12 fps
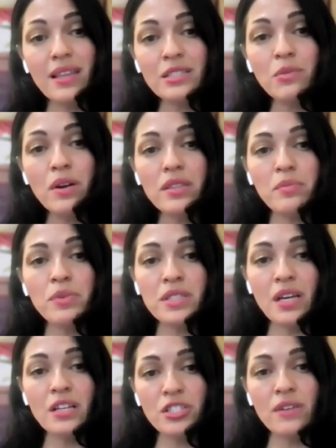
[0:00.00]
That's why the
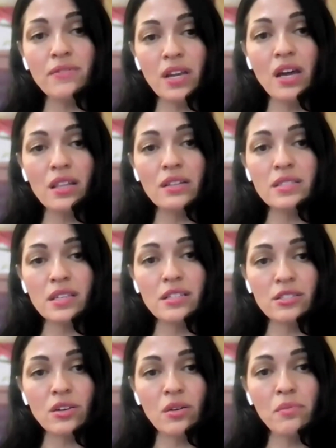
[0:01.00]
protection of an LLC
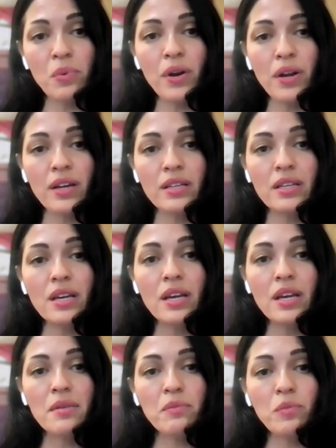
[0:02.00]
is so important.
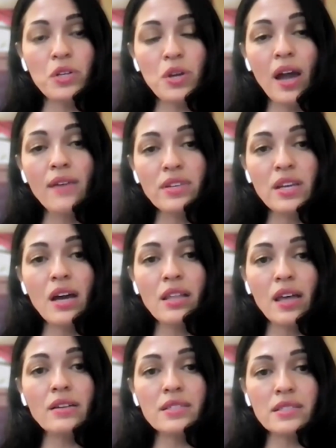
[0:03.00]
When you have an
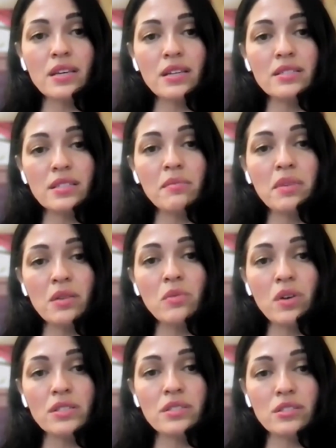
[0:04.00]
LLC and somebody
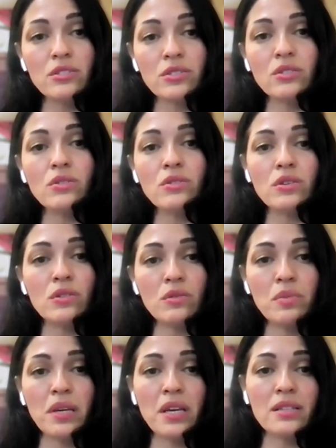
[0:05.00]
wants to sue
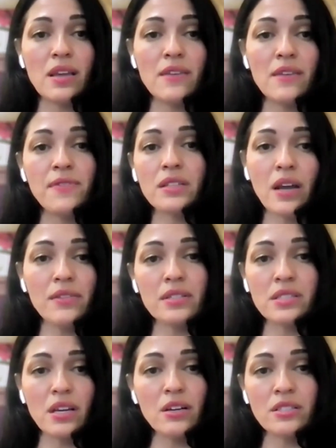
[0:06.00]
you because they fell down
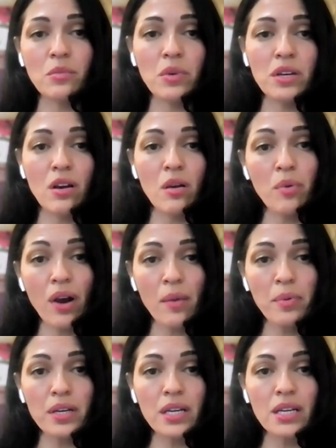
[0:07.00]
the stairs in one of your
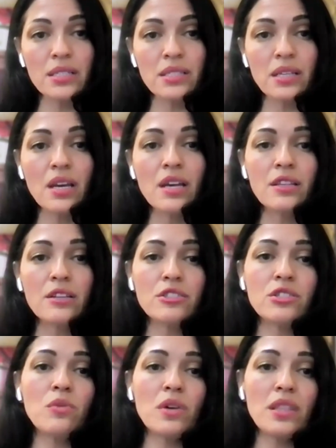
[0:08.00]
properties, they're
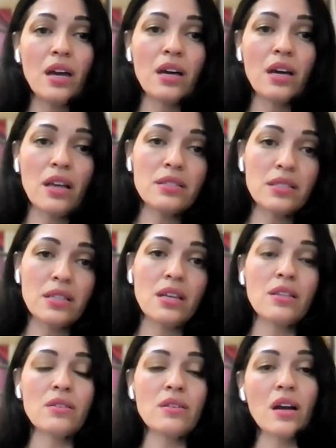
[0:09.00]
suing the
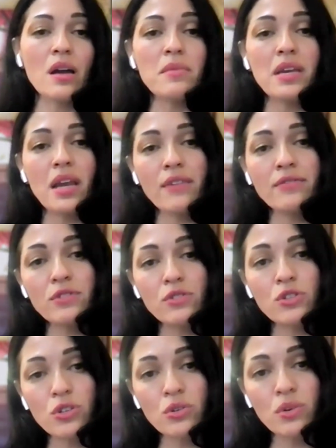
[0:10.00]
LLC. They're not coming after
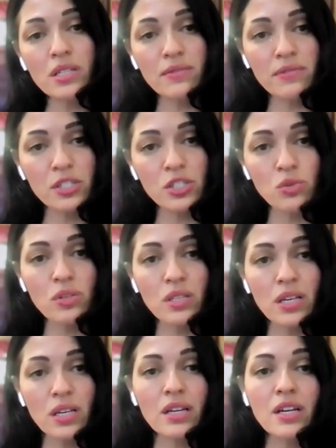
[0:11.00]
you
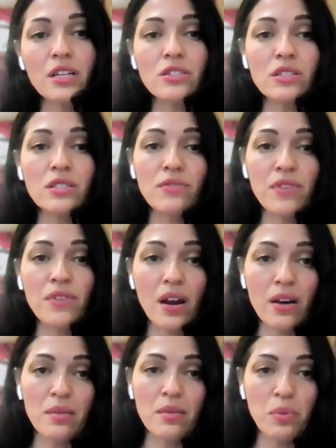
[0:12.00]
individually. So it's
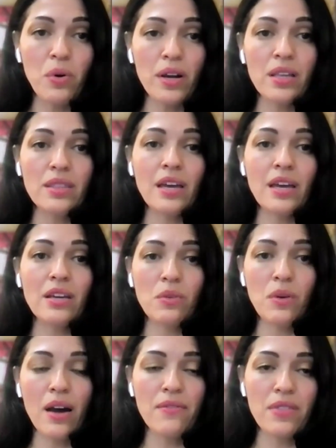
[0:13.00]
very important that
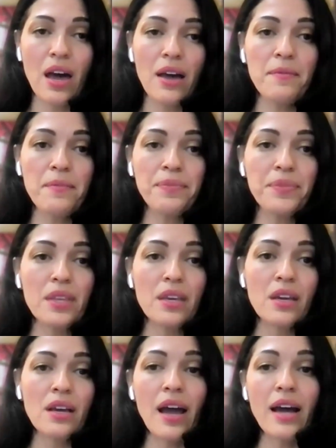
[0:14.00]
you have that.
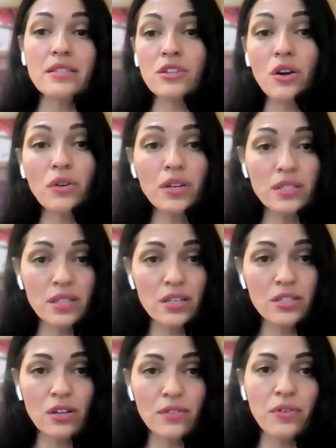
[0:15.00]
As a yoga
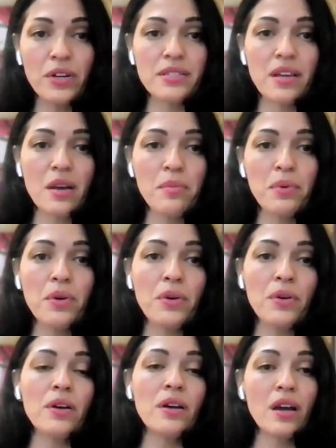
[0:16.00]
teacher, for
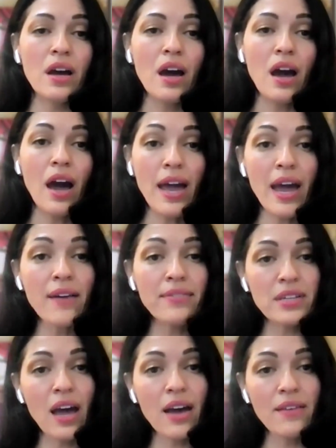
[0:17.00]
example, I
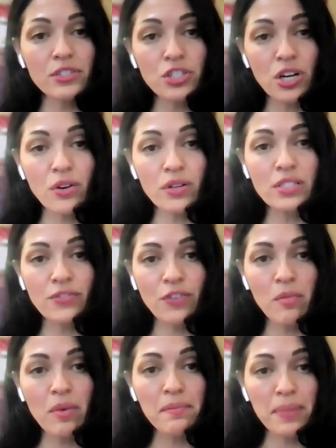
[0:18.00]
have to have insurance
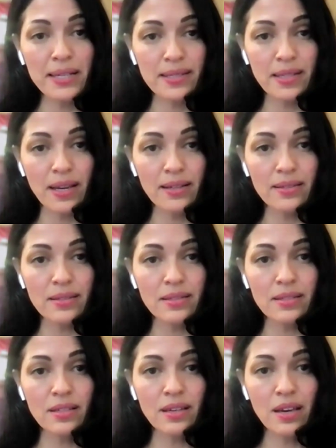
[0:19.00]
for my business.
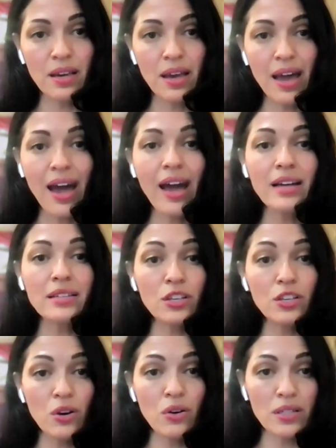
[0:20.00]
As
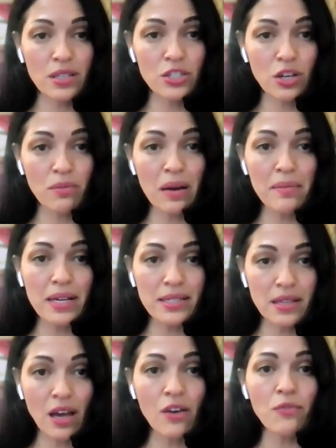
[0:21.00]
a yoga teacher by
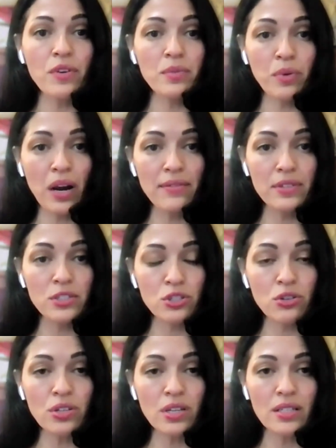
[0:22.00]
myself with private
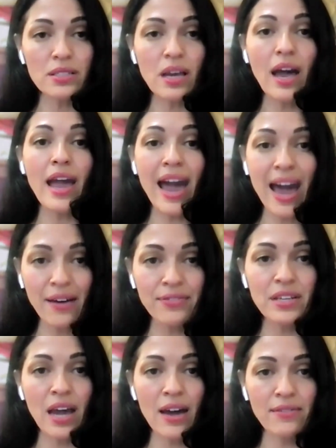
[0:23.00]
students, I
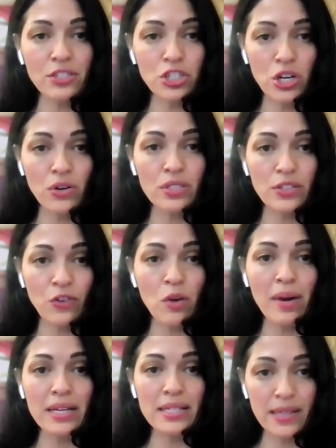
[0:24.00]
have to have insurance
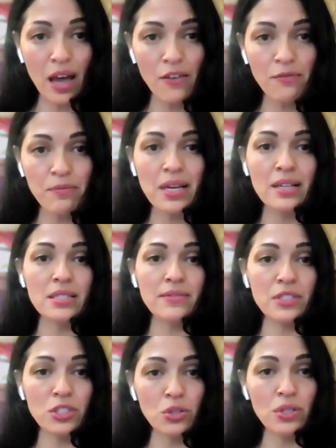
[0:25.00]
for myself, because
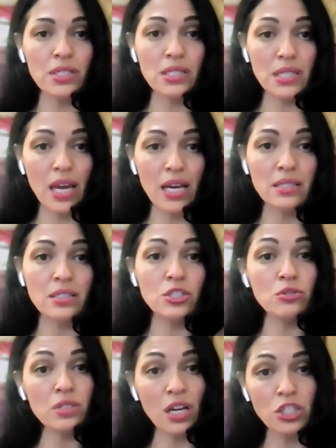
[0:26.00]
if a student says
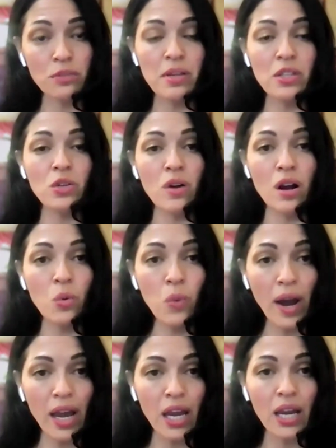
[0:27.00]
you touched me the wrong
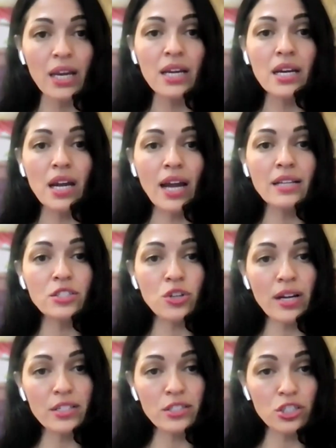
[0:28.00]
way and
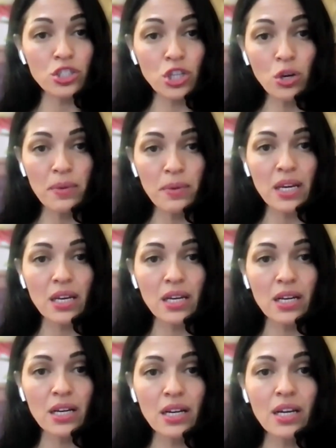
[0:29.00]
tries to sue
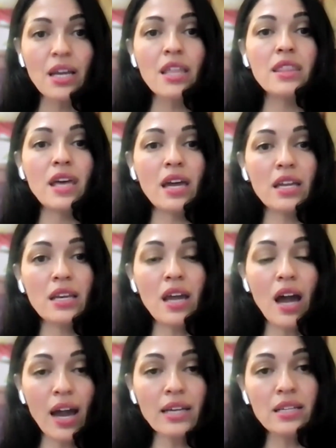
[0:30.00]
me, then
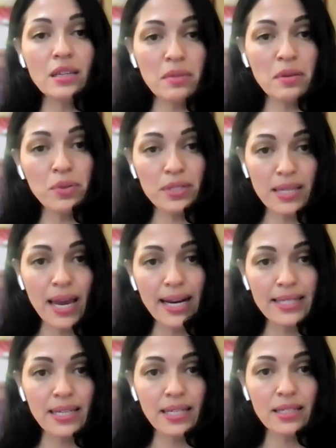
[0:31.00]
I need to be
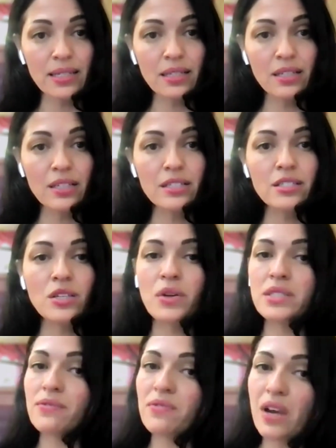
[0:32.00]
protected. So
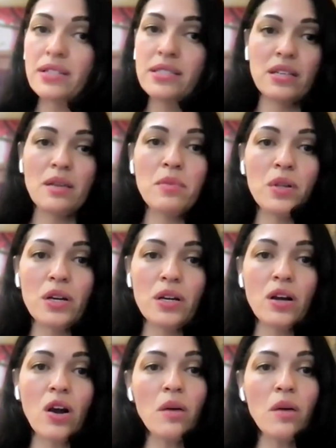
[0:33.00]
it's very similar.